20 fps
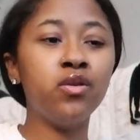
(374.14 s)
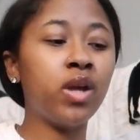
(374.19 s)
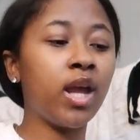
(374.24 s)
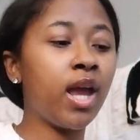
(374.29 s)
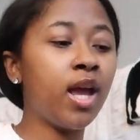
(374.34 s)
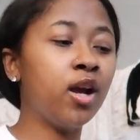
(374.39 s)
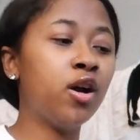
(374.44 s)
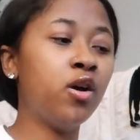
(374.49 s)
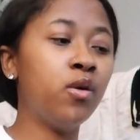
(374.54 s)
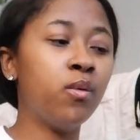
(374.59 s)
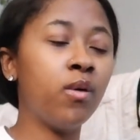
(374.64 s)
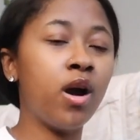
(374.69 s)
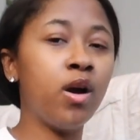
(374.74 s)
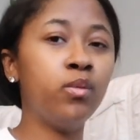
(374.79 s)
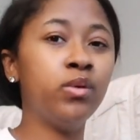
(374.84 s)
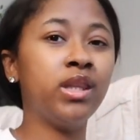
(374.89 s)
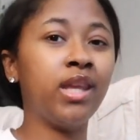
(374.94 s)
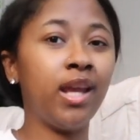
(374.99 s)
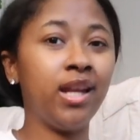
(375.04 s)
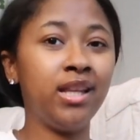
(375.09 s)
you can't go wrong
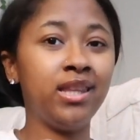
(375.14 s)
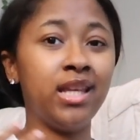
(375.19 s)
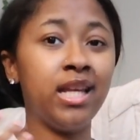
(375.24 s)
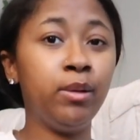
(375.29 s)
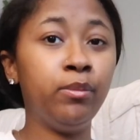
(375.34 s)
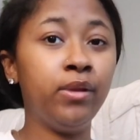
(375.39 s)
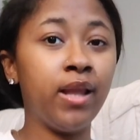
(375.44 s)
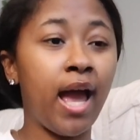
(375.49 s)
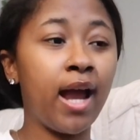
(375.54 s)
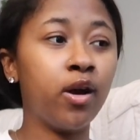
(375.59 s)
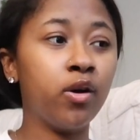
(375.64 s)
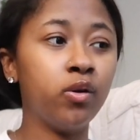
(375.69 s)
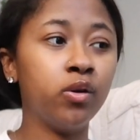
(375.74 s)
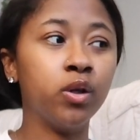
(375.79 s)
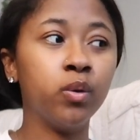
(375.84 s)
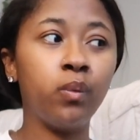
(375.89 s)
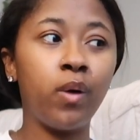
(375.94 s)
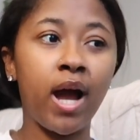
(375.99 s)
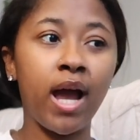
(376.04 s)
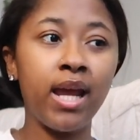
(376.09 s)
with anything black
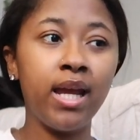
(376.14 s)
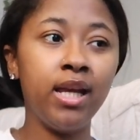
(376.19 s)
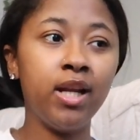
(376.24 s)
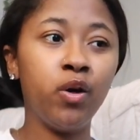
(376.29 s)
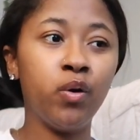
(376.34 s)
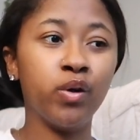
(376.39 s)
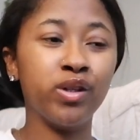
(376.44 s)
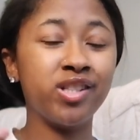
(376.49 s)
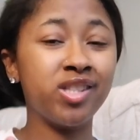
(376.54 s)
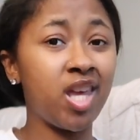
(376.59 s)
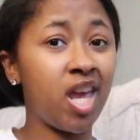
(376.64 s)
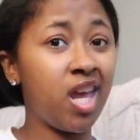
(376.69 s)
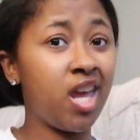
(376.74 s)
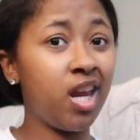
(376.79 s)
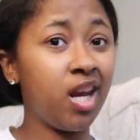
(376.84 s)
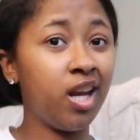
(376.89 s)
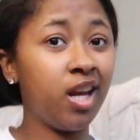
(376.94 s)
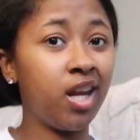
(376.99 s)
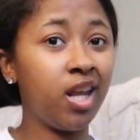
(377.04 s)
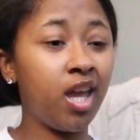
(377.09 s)
or white or
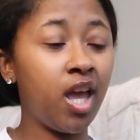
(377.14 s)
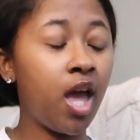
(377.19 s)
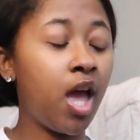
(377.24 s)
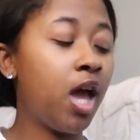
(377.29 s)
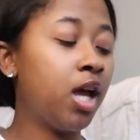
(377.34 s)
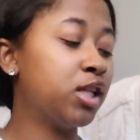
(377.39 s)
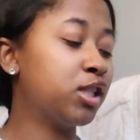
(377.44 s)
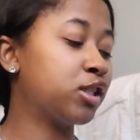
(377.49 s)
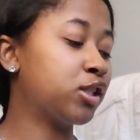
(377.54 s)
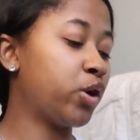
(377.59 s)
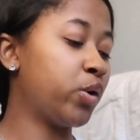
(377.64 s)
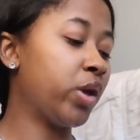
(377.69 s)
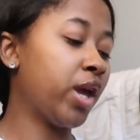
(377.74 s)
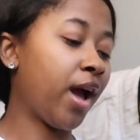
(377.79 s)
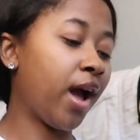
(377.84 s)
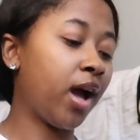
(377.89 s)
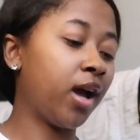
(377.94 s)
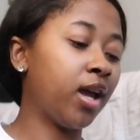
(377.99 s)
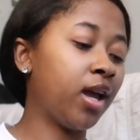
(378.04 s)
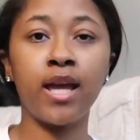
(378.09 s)
tan. So
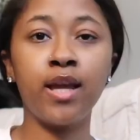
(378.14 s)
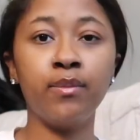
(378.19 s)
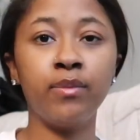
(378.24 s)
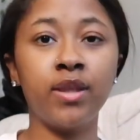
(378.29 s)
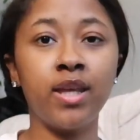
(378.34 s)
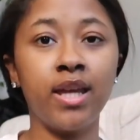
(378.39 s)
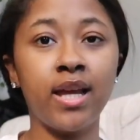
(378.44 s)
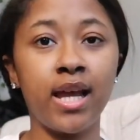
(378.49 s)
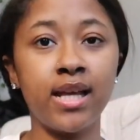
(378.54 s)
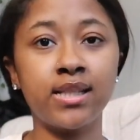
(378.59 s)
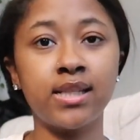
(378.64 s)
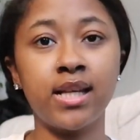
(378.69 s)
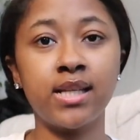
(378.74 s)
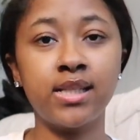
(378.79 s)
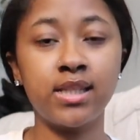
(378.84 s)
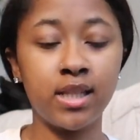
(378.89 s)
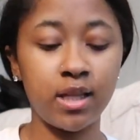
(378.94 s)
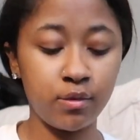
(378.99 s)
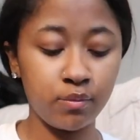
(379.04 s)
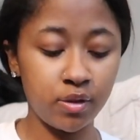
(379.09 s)
yeah, same thing as that
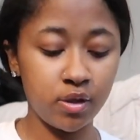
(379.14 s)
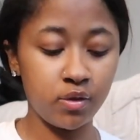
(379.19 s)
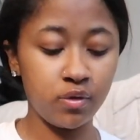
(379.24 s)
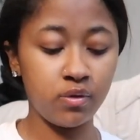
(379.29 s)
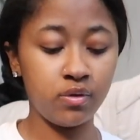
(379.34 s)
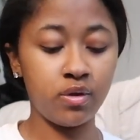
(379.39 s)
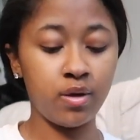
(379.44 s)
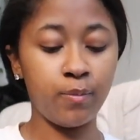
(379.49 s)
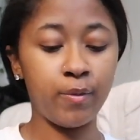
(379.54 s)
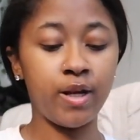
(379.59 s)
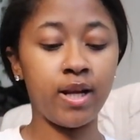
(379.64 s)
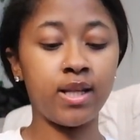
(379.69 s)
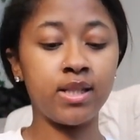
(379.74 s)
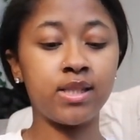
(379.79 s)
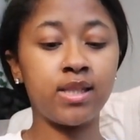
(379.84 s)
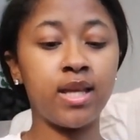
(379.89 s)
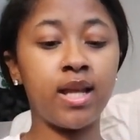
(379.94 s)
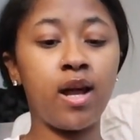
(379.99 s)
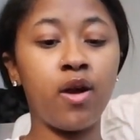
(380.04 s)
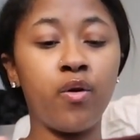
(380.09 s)
Skims suit, but
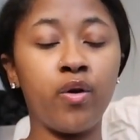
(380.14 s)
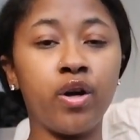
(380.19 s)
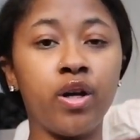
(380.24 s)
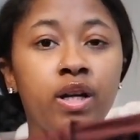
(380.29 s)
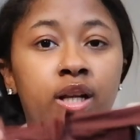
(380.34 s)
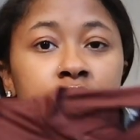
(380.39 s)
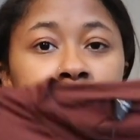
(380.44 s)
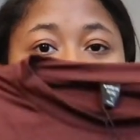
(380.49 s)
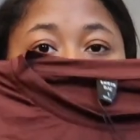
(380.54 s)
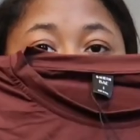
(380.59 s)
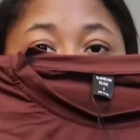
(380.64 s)
instead I ordered it in